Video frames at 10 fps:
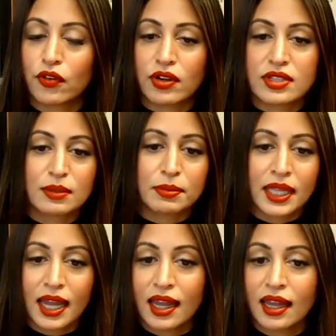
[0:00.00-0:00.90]
us to
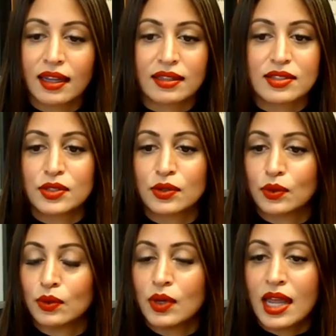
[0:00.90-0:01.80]
play and
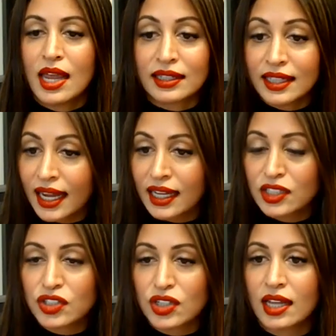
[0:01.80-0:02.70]
to
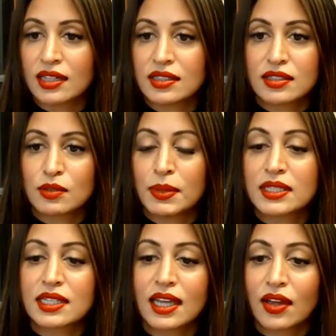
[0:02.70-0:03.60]
engage and to be
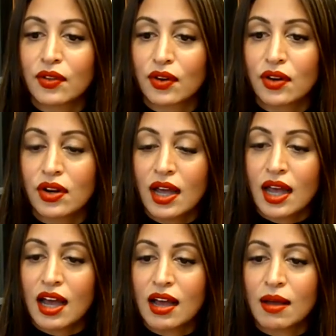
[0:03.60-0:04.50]
together
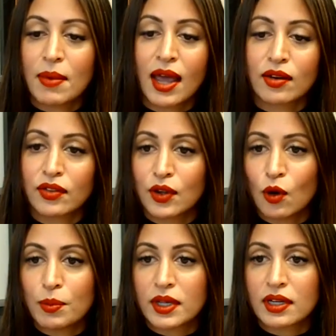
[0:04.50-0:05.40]
out in the
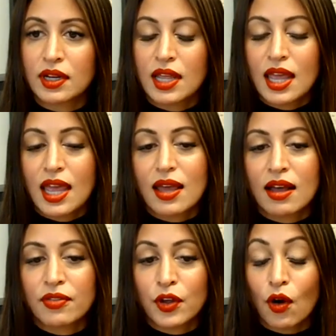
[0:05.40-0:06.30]
open.
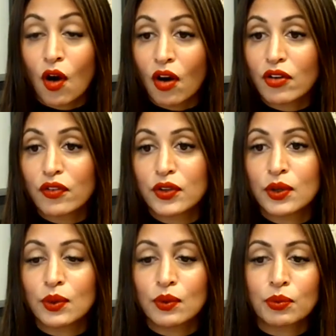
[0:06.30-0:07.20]
There are a
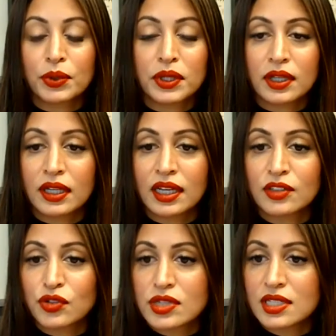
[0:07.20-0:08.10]
few really
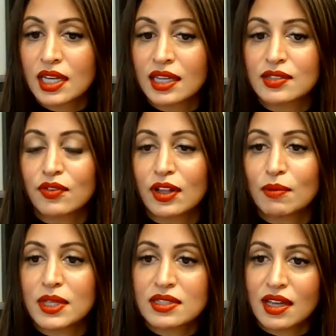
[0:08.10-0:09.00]
interesting
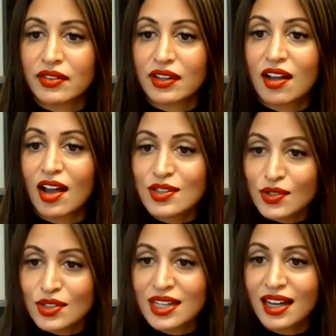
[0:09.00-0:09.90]
developments on the
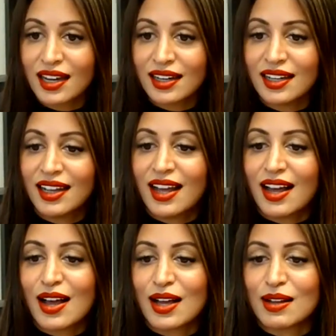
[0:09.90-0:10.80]
concert side.
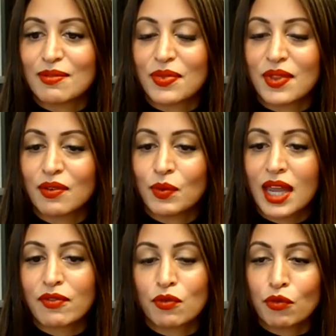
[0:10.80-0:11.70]
And we
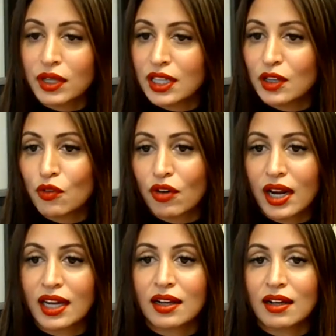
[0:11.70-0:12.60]
have a really
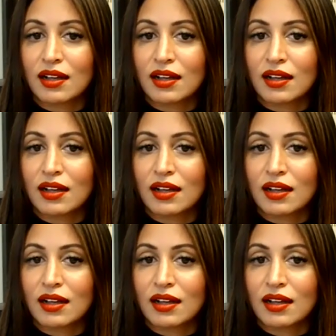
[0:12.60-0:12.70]
great